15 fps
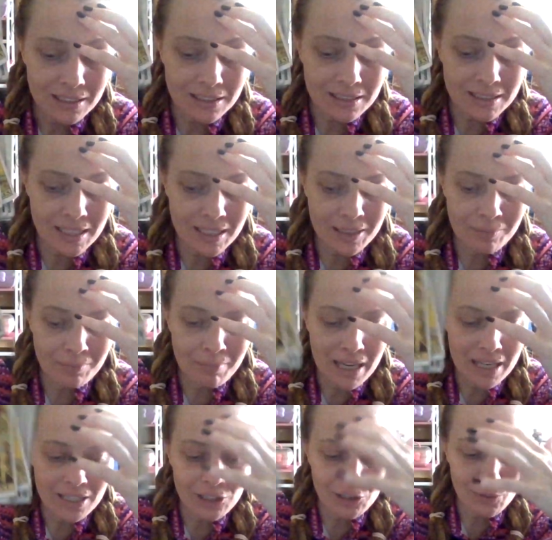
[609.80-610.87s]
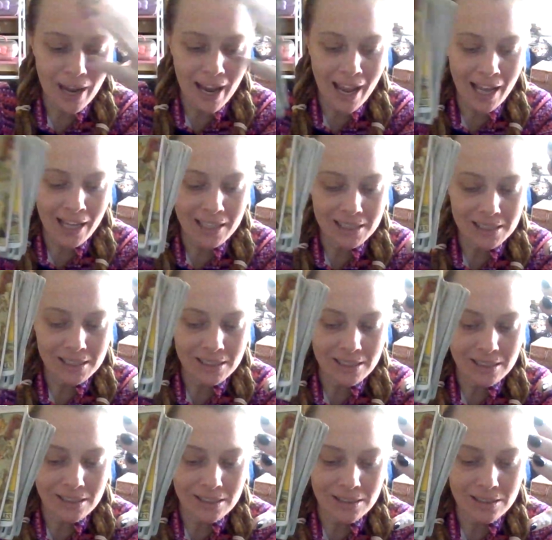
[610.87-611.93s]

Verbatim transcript: didn't make you as